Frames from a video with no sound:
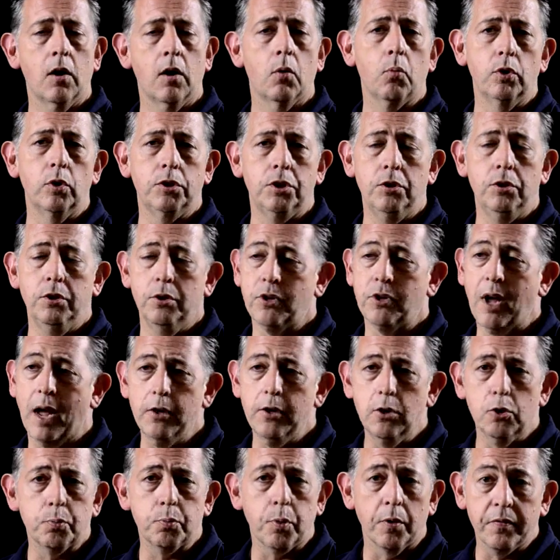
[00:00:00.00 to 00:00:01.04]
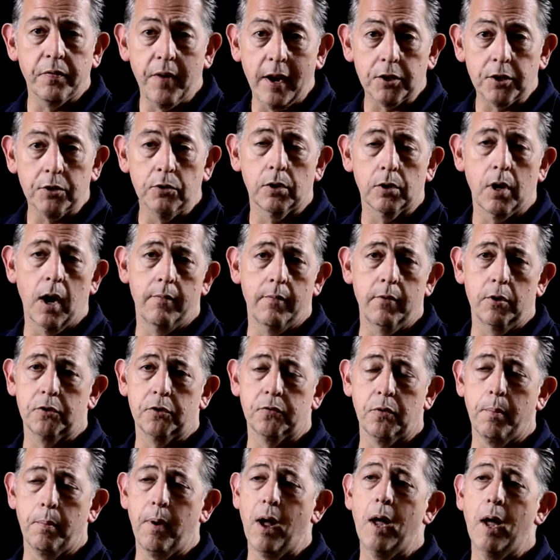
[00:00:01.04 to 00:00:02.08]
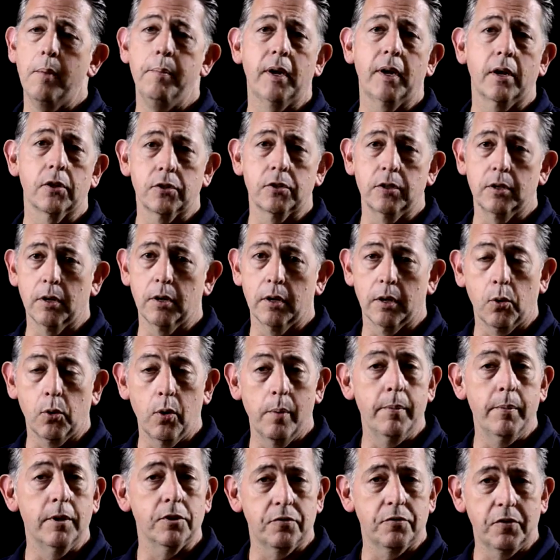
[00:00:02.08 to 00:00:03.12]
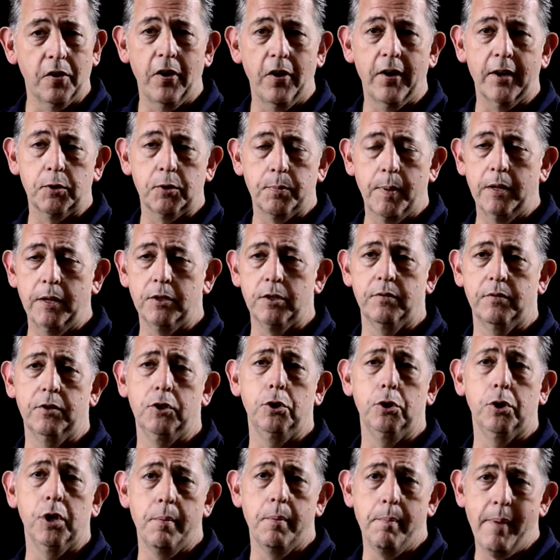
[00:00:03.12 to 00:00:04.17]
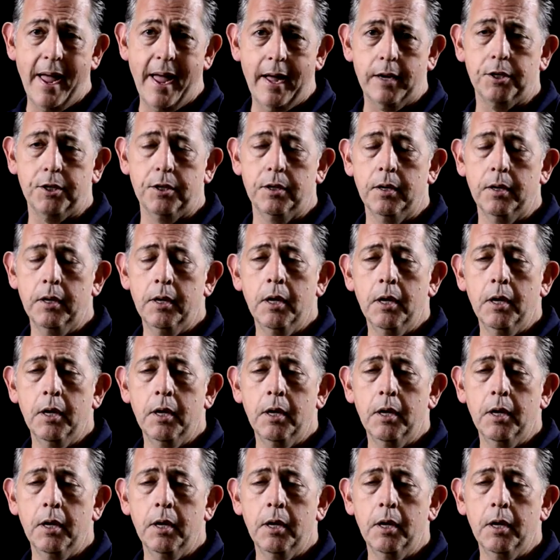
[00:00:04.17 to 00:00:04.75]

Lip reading: on what you use, I use professional covers for mine because the equipment is very expensive, as you can imagine.